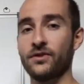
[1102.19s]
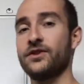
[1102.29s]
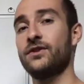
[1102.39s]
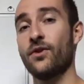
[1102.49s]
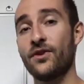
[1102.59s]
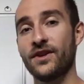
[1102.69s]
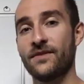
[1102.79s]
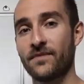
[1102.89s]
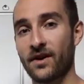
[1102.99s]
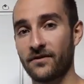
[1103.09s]
story
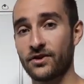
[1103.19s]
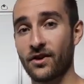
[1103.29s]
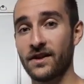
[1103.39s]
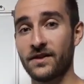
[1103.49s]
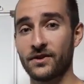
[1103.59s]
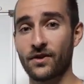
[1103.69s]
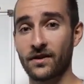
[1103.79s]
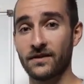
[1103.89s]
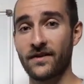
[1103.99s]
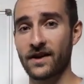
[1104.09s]
of Charlie and the
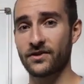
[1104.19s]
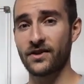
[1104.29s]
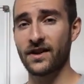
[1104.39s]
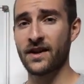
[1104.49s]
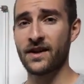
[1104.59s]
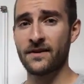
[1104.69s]
Chocolate Factory,